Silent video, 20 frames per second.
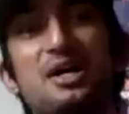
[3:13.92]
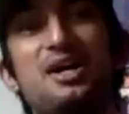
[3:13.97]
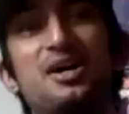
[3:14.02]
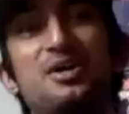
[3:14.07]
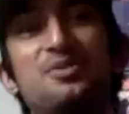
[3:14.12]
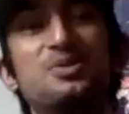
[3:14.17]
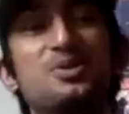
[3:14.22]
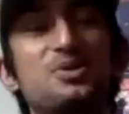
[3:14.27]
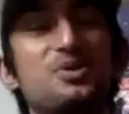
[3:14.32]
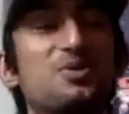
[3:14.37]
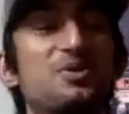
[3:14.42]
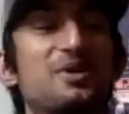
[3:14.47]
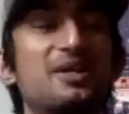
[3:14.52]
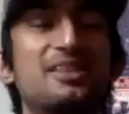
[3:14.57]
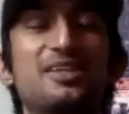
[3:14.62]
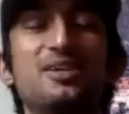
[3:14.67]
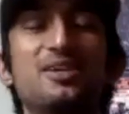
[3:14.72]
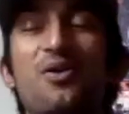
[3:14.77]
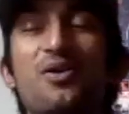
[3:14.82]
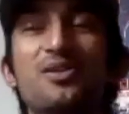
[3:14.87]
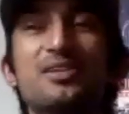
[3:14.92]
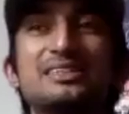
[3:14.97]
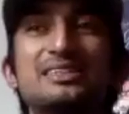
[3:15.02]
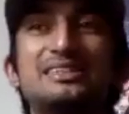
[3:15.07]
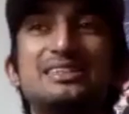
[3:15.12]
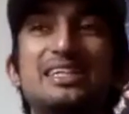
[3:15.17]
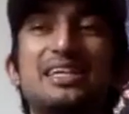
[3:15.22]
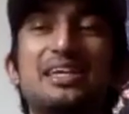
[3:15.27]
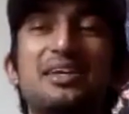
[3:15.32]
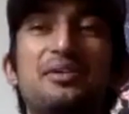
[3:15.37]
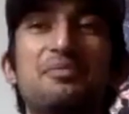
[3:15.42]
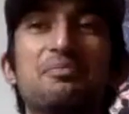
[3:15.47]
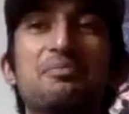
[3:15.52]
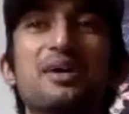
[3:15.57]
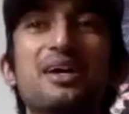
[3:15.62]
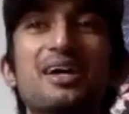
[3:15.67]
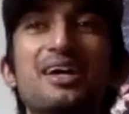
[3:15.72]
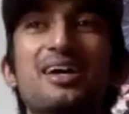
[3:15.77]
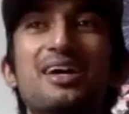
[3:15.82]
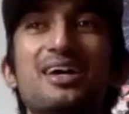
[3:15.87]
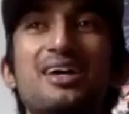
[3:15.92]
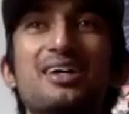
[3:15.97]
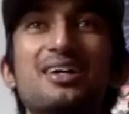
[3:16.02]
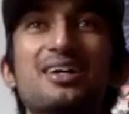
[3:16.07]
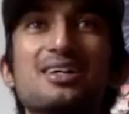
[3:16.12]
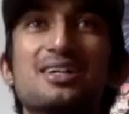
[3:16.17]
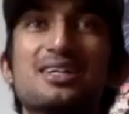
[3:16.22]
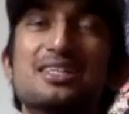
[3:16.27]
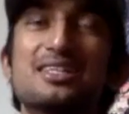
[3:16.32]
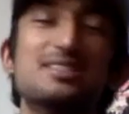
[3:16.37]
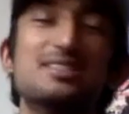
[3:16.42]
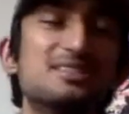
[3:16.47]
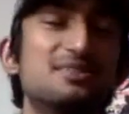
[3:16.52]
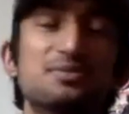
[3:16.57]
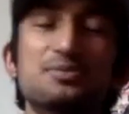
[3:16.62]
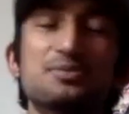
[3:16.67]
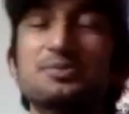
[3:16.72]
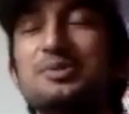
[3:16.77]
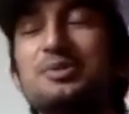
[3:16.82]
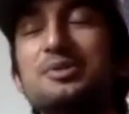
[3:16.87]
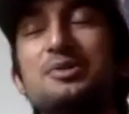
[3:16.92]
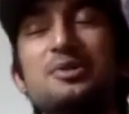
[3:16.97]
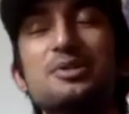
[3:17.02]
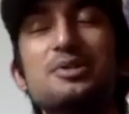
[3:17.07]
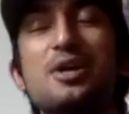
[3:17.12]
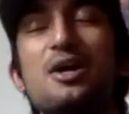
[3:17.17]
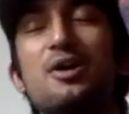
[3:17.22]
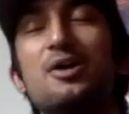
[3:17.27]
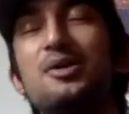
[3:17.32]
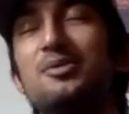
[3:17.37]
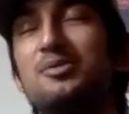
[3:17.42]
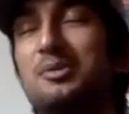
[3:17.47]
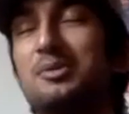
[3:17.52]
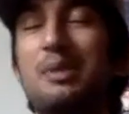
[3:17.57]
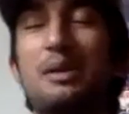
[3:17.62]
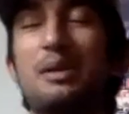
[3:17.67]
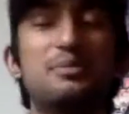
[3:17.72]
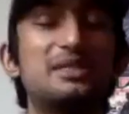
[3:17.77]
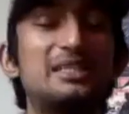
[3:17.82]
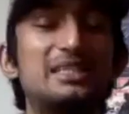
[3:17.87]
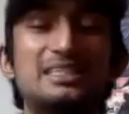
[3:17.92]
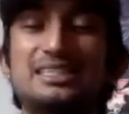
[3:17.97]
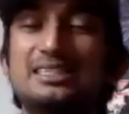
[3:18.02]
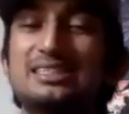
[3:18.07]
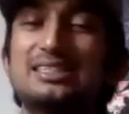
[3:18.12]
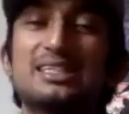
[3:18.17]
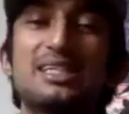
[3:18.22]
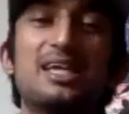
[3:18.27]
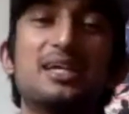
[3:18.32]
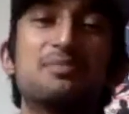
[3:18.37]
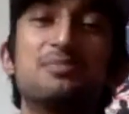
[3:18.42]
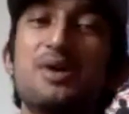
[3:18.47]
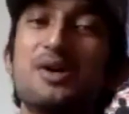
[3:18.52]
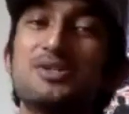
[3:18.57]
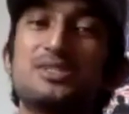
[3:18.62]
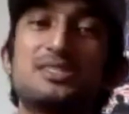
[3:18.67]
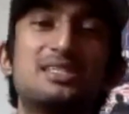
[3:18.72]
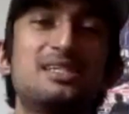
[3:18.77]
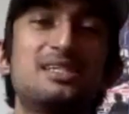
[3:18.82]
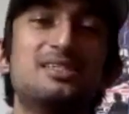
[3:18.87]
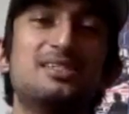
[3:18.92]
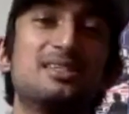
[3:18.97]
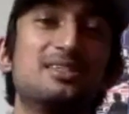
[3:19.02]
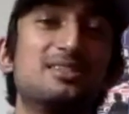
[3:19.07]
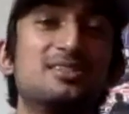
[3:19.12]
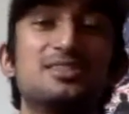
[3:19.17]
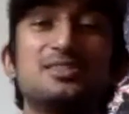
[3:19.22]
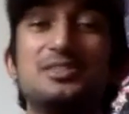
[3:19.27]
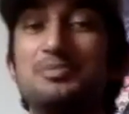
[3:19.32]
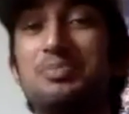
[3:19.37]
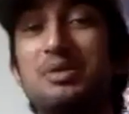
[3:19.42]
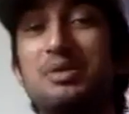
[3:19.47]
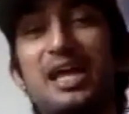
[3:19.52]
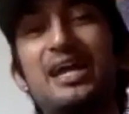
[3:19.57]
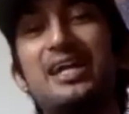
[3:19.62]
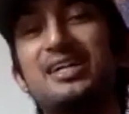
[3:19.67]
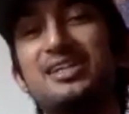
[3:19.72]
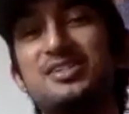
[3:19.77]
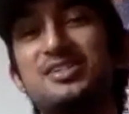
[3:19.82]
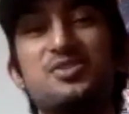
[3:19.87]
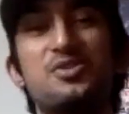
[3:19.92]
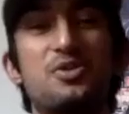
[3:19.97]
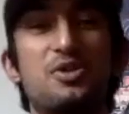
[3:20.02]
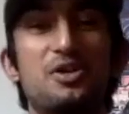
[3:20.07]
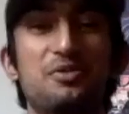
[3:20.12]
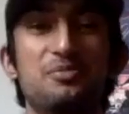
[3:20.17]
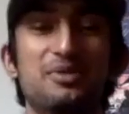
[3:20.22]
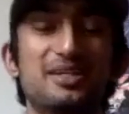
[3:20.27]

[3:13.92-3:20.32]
real quick, the only team, because remember, this isn't like most seasons. There's a play-in tournament,